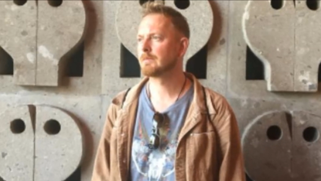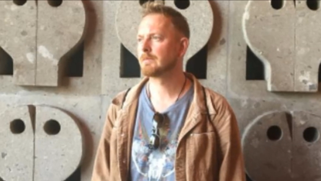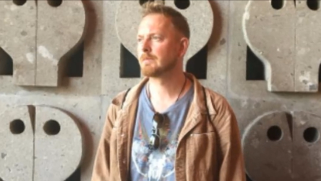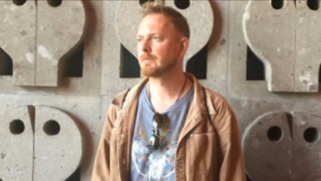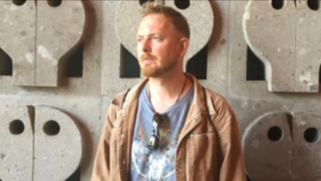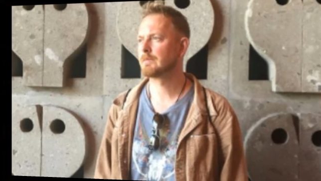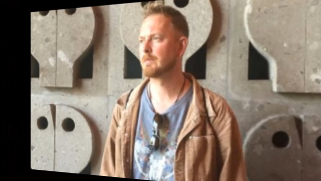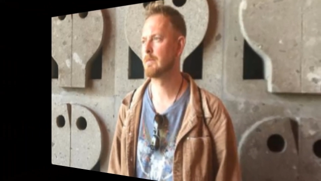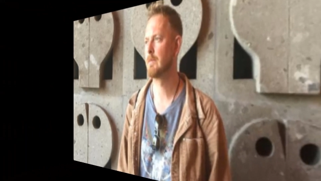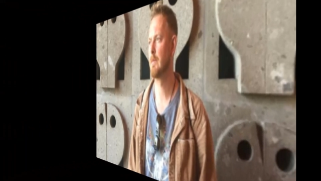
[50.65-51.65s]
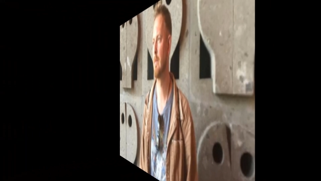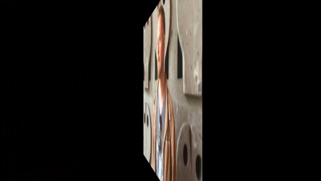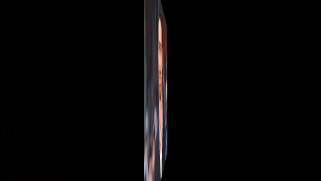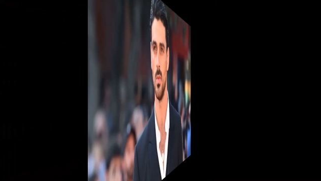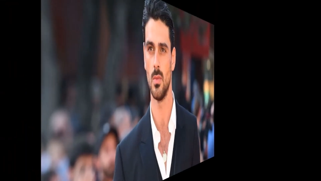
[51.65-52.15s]

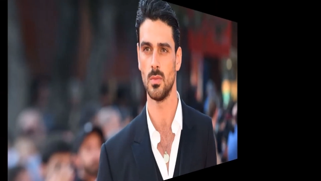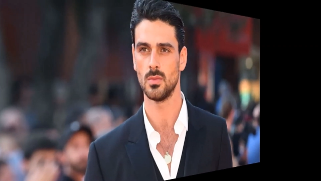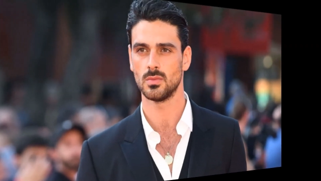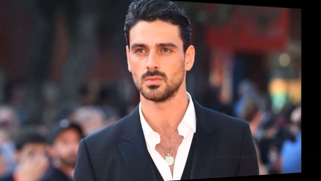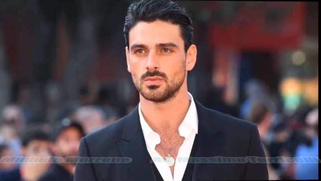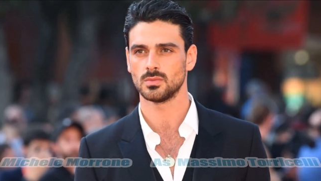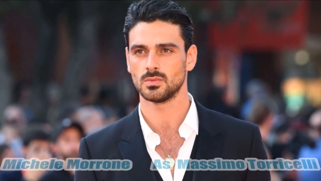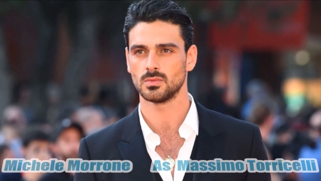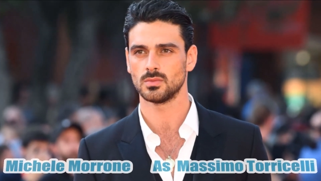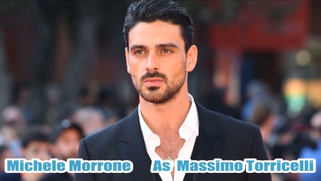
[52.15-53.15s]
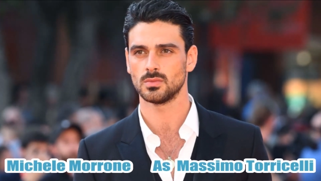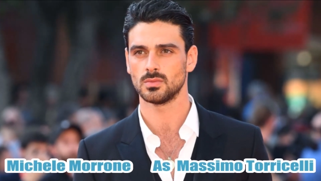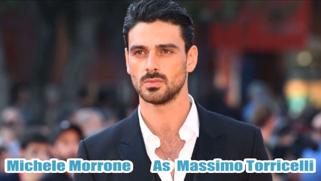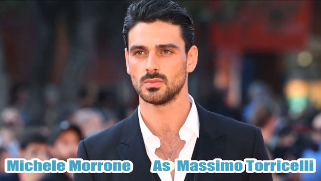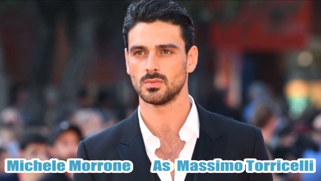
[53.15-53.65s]

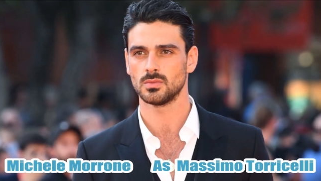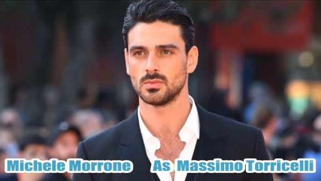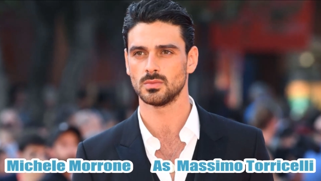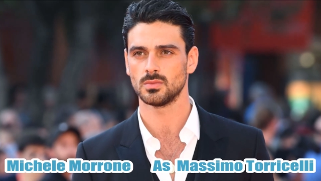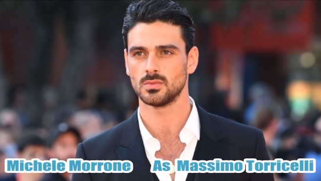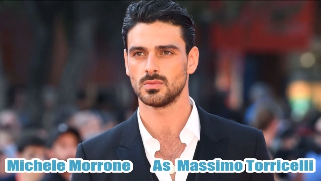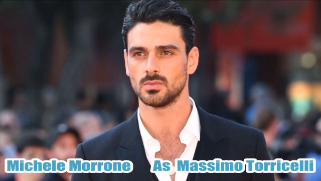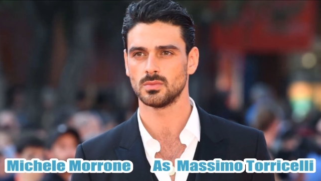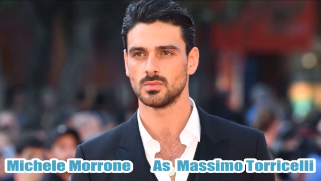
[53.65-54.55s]
Nobody speaks.